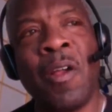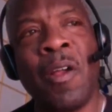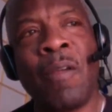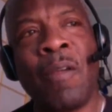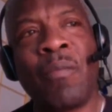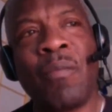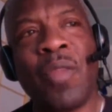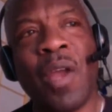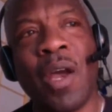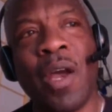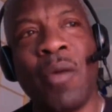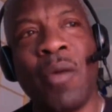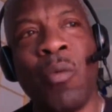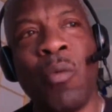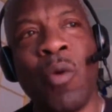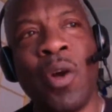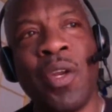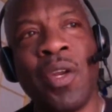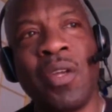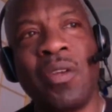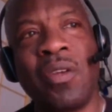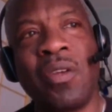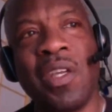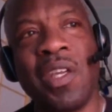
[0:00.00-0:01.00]
I
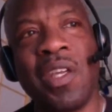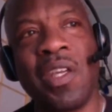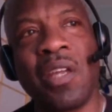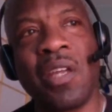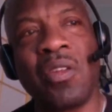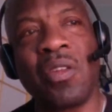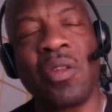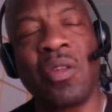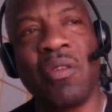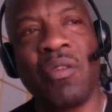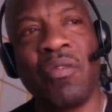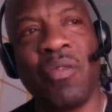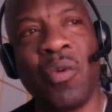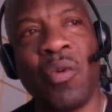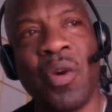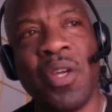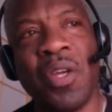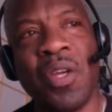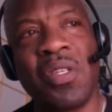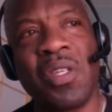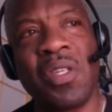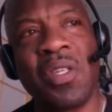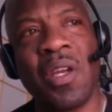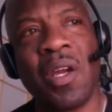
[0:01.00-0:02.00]
wanted to get to the
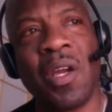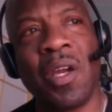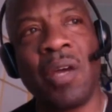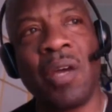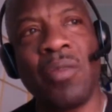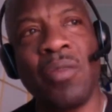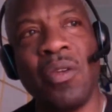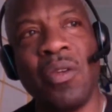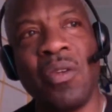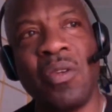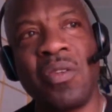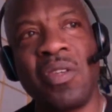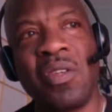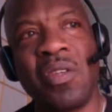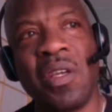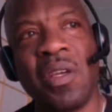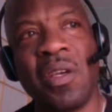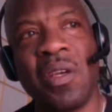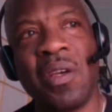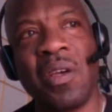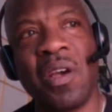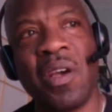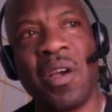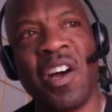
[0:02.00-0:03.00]
voice that I'm
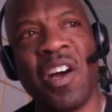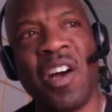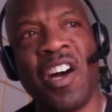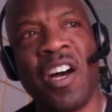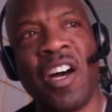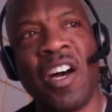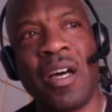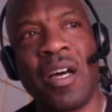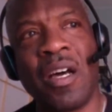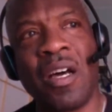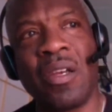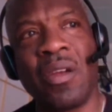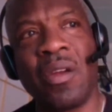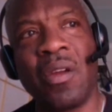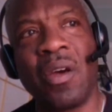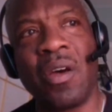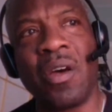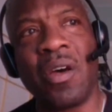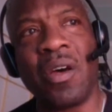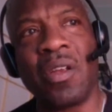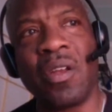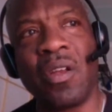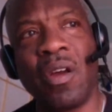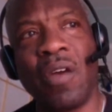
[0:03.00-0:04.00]
using on
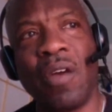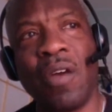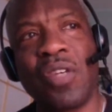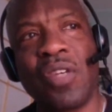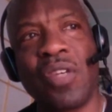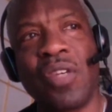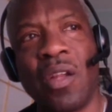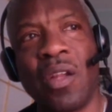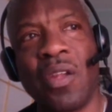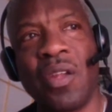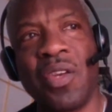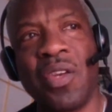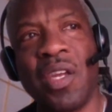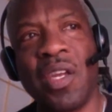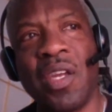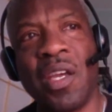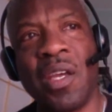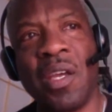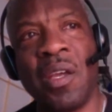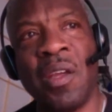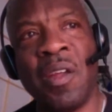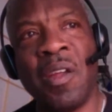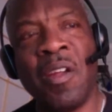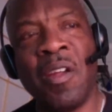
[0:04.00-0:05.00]
Love's
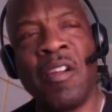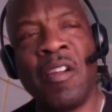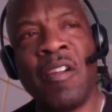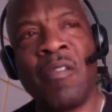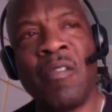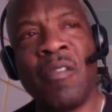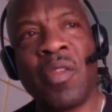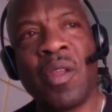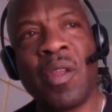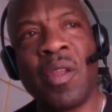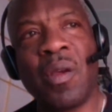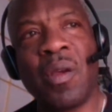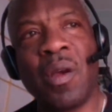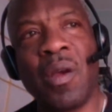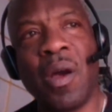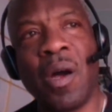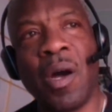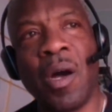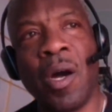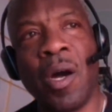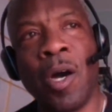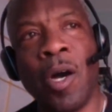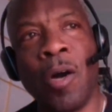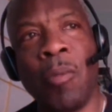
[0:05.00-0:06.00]
Holiday,
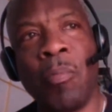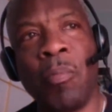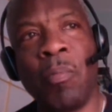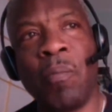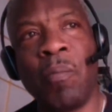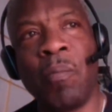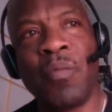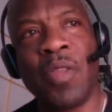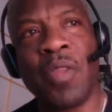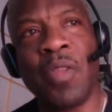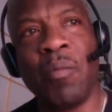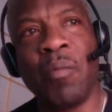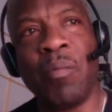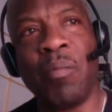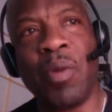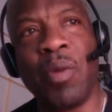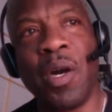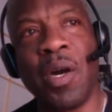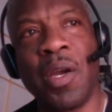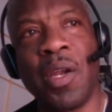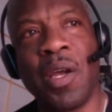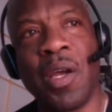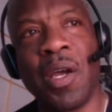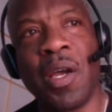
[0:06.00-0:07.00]

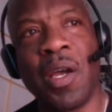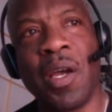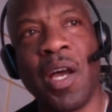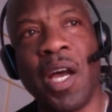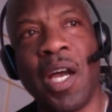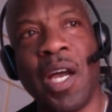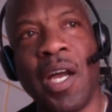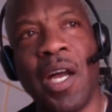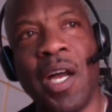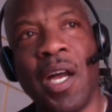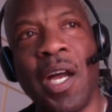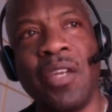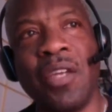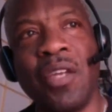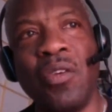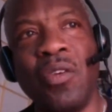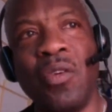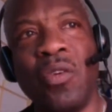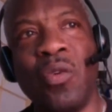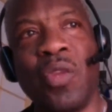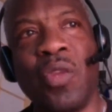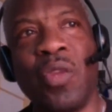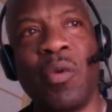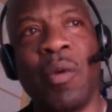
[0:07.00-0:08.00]
but I
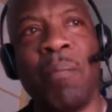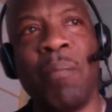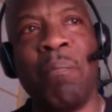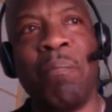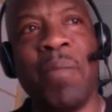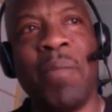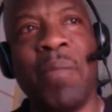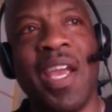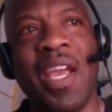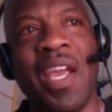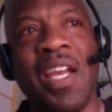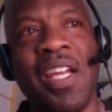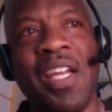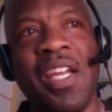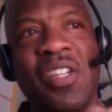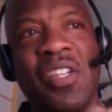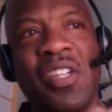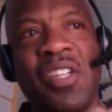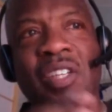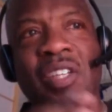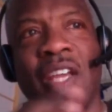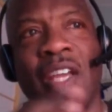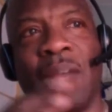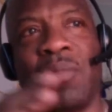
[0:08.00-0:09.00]
knew there were many
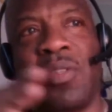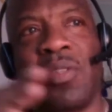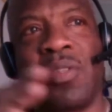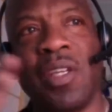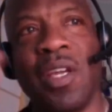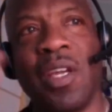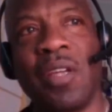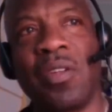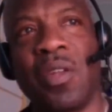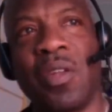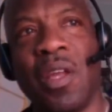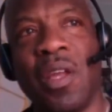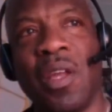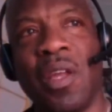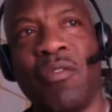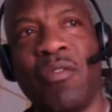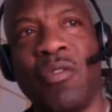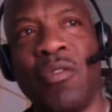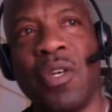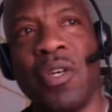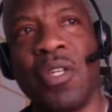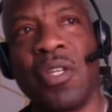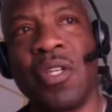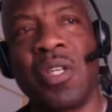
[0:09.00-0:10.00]
steps to get to that
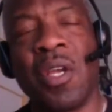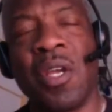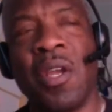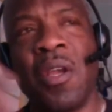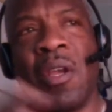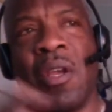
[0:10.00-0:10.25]
voice.